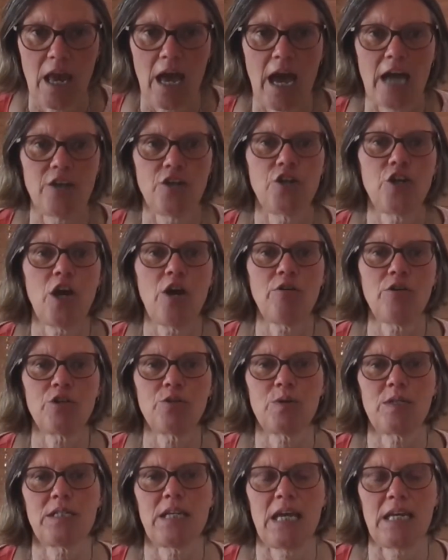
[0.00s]
And you go and
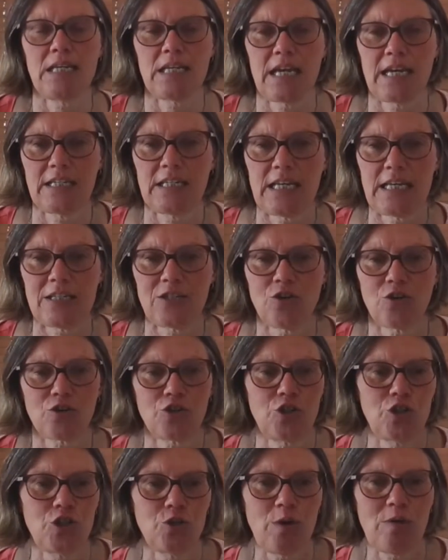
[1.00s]
do a 10-day
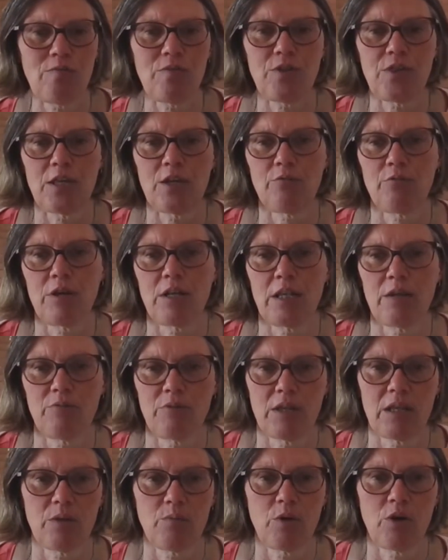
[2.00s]
detox, you do everything really,
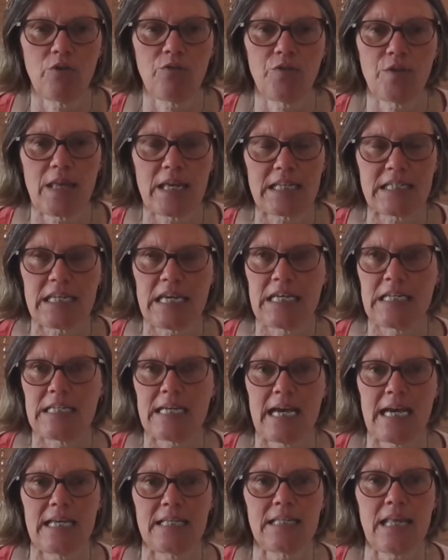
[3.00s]
really well for that 10
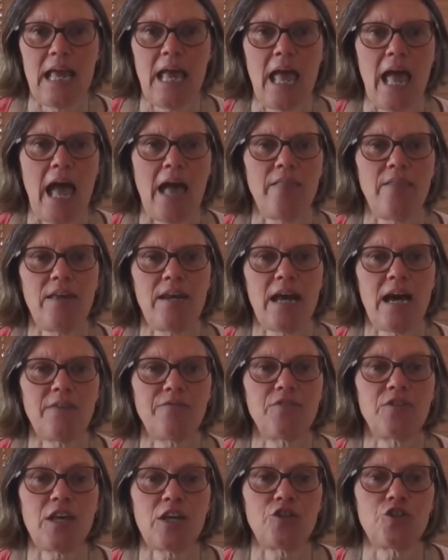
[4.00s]
days, and then
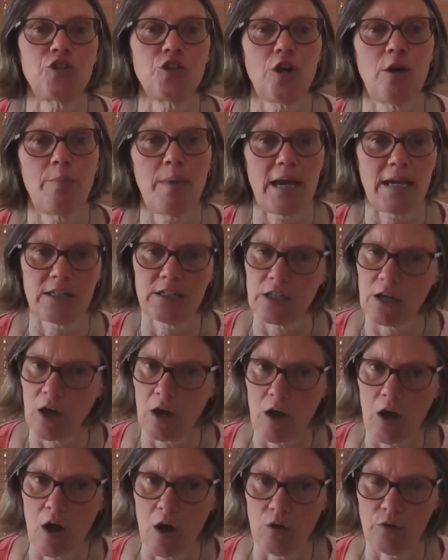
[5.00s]
after that you go back to
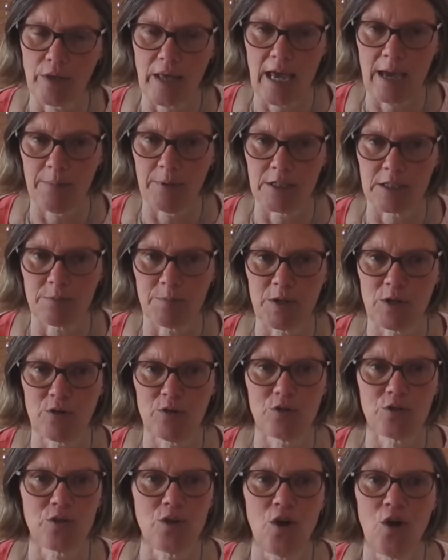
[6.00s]
old habits,
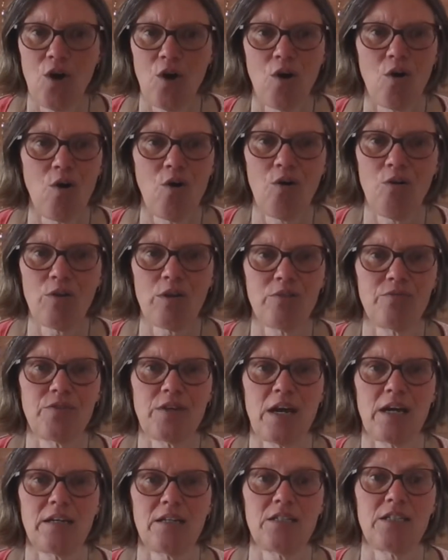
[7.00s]
because all you've
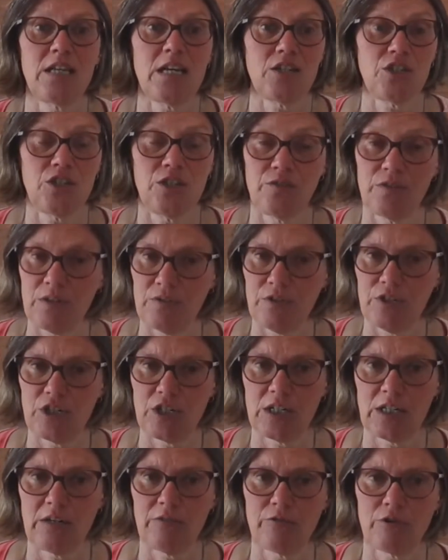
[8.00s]
done is, yes, you've given
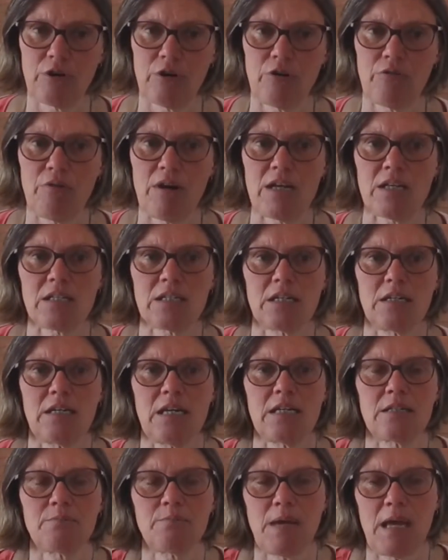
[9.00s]
your liver a rest, and
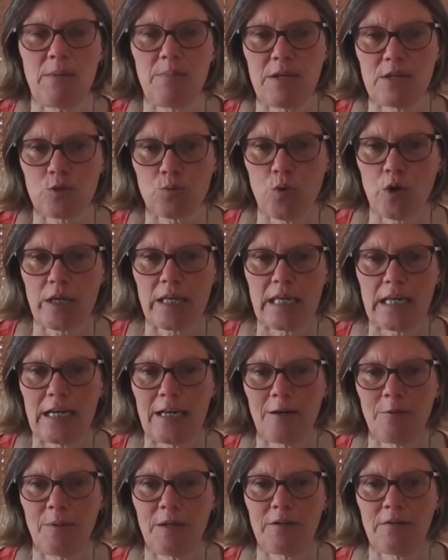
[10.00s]
yes, maybe it's working a
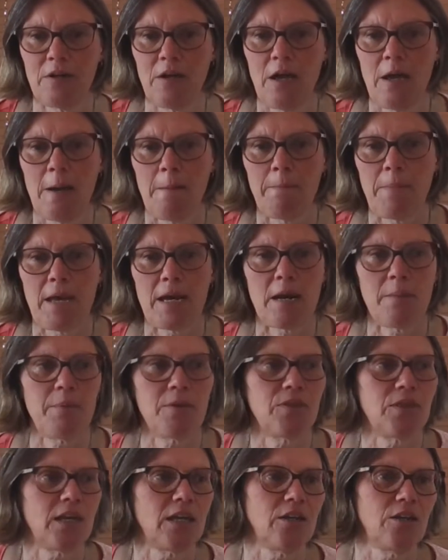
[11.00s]
little bit better,
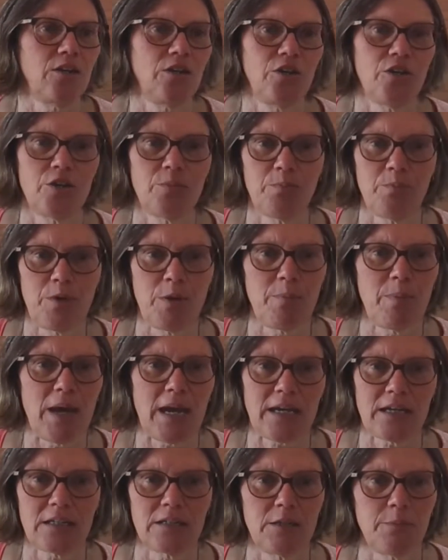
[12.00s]
but then
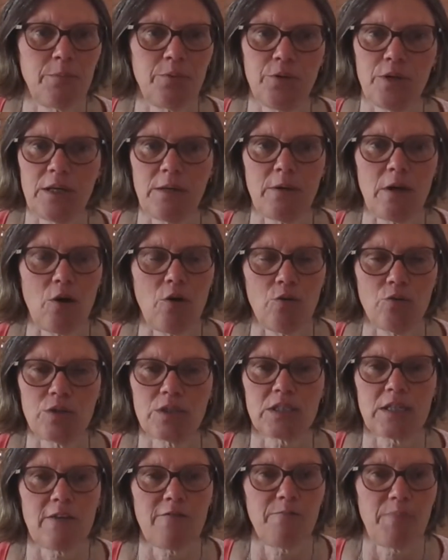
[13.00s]
you're putting all the
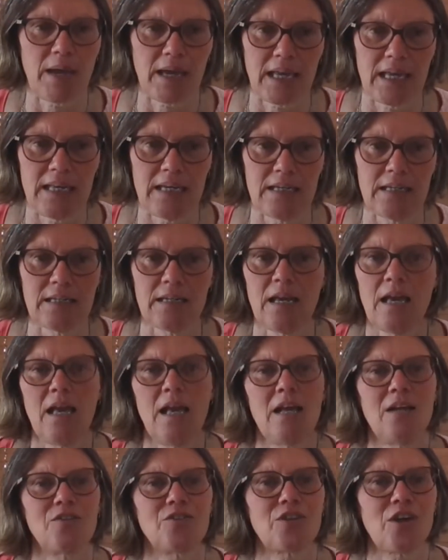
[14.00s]
stuff back in it,
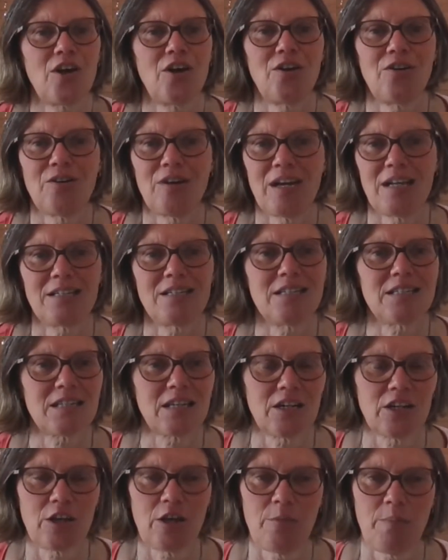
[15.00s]
so it's just
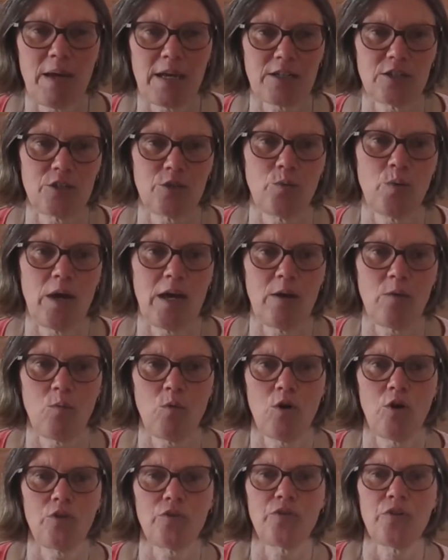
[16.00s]
going to go back to the way it
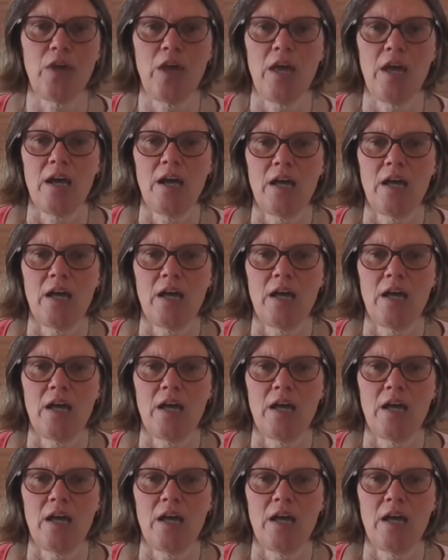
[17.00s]
was.